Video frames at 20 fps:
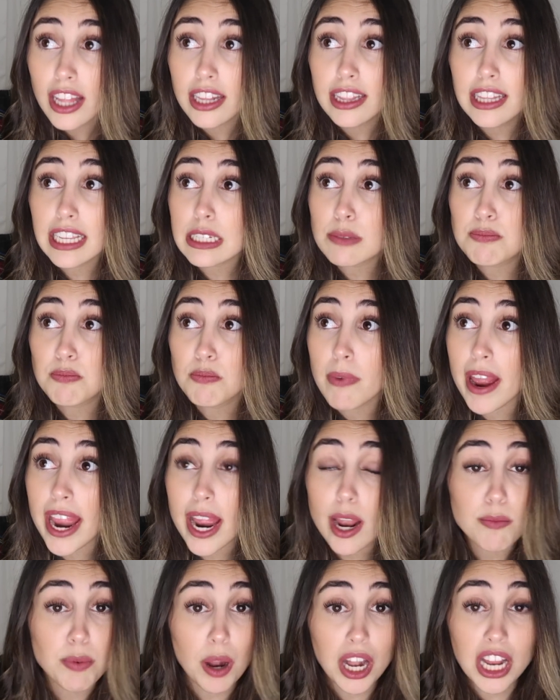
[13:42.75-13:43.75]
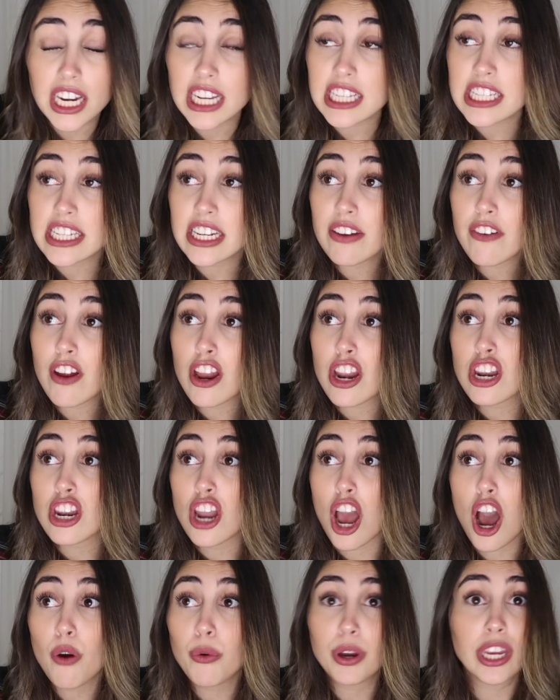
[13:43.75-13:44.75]
this man probably doesn't even
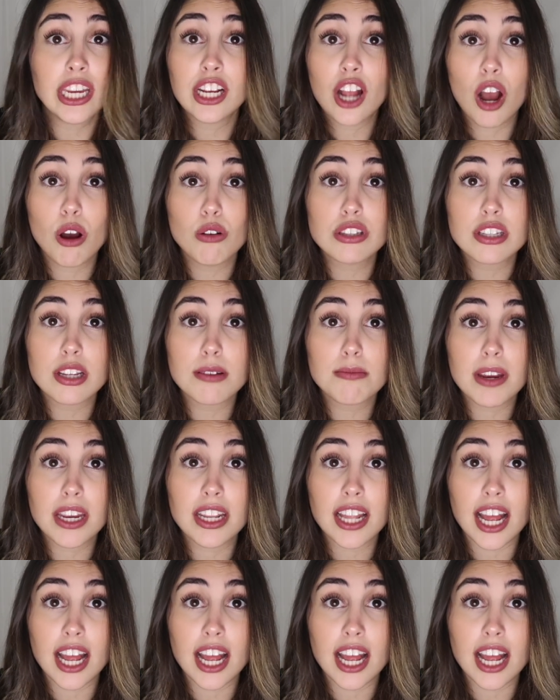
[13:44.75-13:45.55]
know he ghosted me.